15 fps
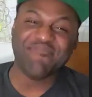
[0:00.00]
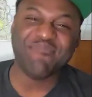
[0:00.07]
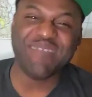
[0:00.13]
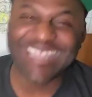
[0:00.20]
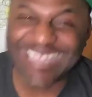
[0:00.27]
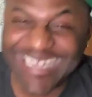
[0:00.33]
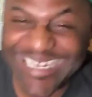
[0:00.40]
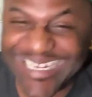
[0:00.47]

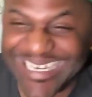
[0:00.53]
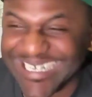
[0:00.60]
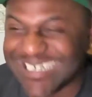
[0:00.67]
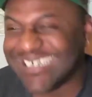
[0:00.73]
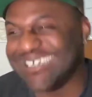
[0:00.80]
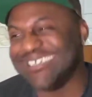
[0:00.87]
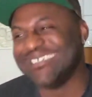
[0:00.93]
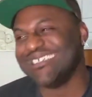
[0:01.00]
man.
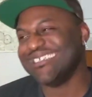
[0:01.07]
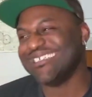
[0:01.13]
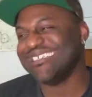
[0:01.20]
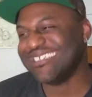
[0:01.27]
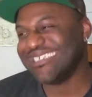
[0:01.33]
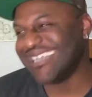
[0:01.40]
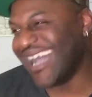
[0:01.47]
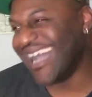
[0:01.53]
I
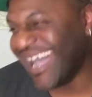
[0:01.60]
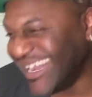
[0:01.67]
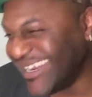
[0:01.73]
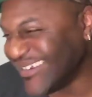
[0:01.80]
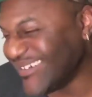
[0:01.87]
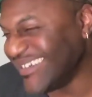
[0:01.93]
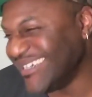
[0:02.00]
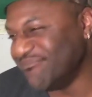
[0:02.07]

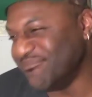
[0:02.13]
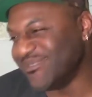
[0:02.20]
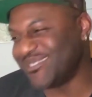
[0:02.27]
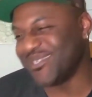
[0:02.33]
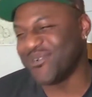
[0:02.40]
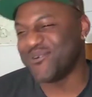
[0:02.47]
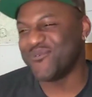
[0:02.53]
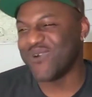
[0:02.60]
don't.
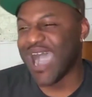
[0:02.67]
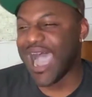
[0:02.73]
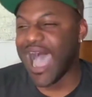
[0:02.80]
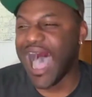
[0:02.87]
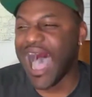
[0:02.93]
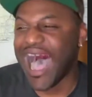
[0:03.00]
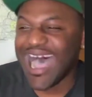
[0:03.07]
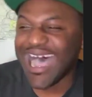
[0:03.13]
So
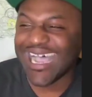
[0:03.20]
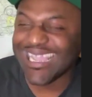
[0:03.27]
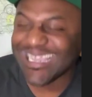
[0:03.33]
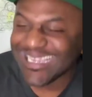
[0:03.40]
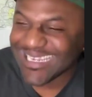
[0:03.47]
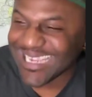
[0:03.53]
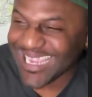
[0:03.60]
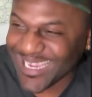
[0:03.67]

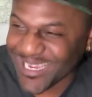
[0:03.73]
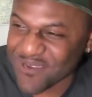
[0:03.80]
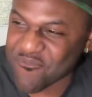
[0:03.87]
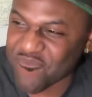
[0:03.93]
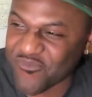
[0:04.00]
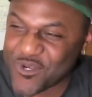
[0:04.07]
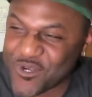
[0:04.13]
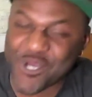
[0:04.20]
I
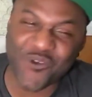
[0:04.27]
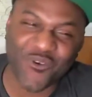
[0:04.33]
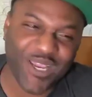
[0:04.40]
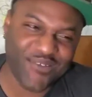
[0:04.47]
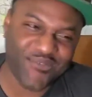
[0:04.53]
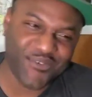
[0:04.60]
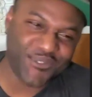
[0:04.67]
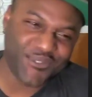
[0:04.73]
am very
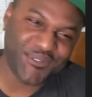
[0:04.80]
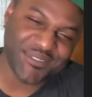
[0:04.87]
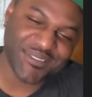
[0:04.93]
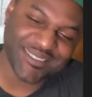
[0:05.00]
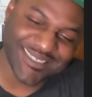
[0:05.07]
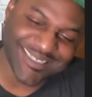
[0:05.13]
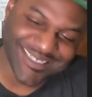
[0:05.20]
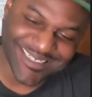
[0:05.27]
grateful.
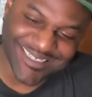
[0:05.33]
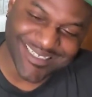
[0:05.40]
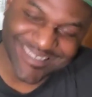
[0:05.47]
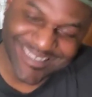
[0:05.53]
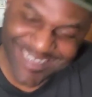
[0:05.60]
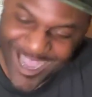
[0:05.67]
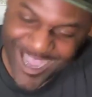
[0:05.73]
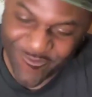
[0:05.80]

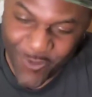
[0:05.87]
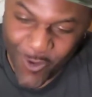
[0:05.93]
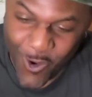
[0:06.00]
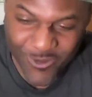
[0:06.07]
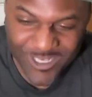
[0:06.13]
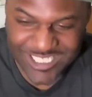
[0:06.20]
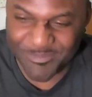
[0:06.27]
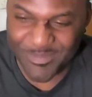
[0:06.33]
I've
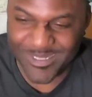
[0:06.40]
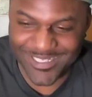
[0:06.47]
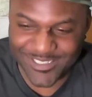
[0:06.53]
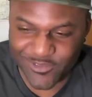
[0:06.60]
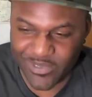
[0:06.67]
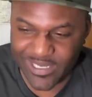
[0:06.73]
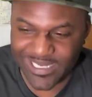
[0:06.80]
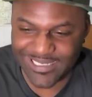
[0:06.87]
always been this
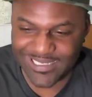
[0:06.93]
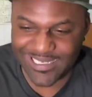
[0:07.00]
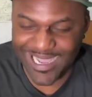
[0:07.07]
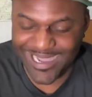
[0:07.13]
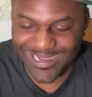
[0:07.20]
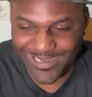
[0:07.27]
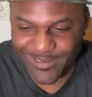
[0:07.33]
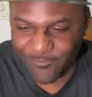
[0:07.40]
way.
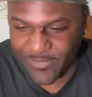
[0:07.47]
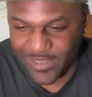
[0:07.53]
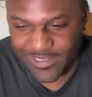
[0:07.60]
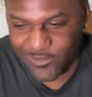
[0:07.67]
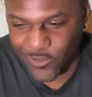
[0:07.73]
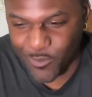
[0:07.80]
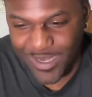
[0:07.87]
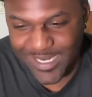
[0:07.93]
And
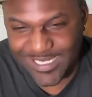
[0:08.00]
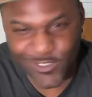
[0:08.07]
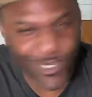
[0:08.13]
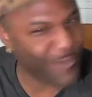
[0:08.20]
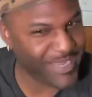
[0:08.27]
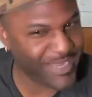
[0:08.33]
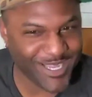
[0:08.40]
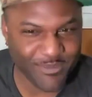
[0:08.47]
nobody taught
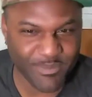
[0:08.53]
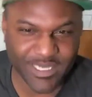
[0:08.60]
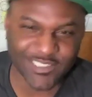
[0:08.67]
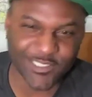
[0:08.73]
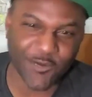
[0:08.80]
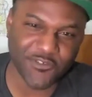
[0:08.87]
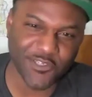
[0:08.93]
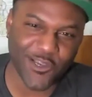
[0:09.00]
me how to be
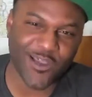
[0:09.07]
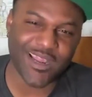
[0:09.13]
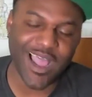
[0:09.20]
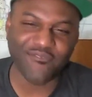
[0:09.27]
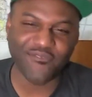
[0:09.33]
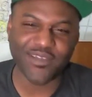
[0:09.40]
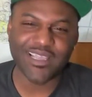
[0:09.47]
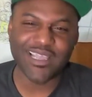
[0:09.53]

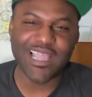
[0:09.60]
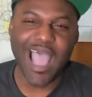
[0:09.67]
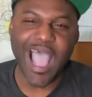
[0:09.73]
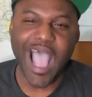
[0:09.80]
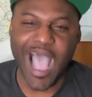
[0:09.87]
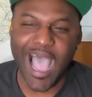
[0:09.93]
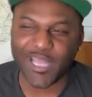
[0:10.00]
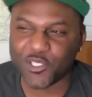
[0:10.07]
self-taught.
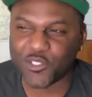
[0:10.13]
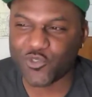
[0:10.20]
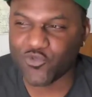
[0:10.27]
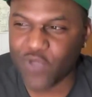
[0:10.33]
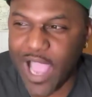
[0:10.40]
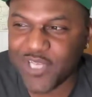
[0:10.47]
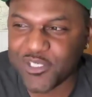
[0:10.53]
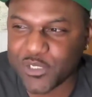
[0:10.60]
I
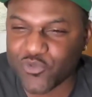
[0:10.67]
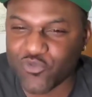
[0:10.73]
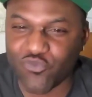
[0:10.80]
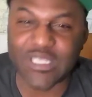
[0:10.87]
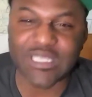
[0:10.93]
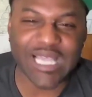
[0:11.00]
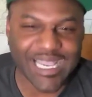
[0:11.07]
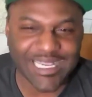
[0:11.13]
just
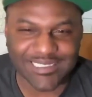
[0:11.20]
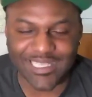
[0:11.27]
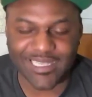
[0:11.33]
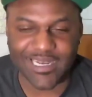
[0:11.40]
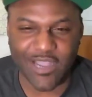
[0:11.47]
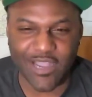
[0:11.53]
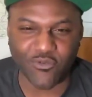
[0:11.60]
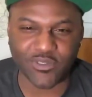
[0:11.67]
realized that
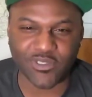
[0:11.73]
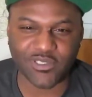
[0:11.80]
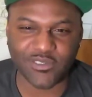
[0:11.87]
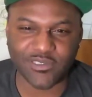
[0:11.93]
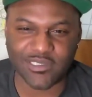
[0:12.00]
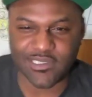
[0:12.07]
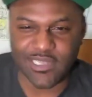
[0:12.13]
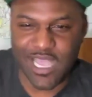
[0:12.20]

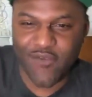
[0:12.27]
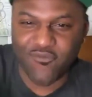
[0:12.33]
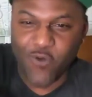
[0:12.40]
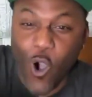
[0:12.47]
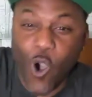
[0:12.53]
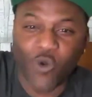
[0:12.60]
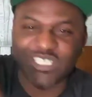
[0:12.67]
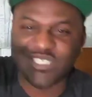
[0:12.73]
I've
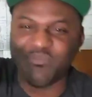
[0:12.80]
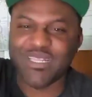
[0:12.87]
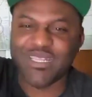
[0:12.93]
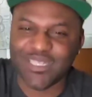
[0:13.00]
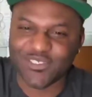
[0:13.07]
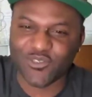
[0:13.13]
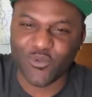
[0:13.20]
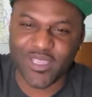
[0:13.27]
always been
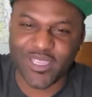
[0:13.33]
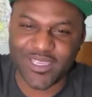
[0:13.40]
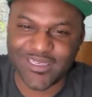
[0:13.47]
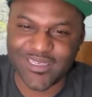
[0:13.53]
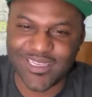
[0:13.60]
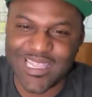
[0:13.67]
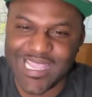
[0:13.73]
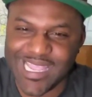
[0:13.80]
this way,
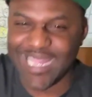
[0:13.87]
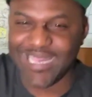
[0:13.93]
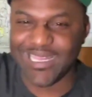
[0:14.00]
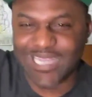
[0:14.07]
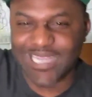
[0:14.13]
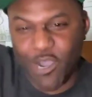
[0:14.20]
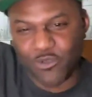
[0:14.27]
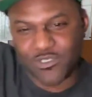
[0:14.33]
and
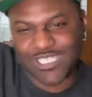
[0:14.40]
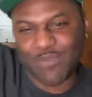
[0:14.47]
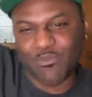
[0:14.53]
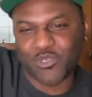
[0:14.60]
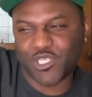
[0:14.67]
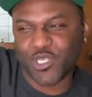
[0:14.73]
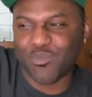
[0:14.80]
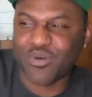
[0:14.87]
then I was able
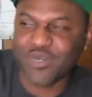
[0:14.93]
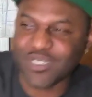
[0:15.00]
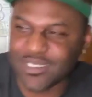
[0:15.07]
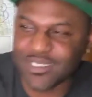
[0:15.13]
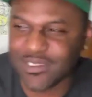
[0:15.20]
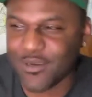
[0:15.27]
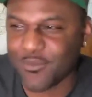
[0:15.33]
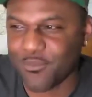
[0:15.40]
to put
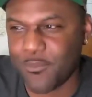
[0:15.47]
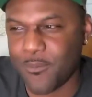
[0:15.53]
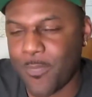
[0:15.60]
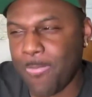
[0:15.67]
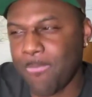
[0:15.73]
some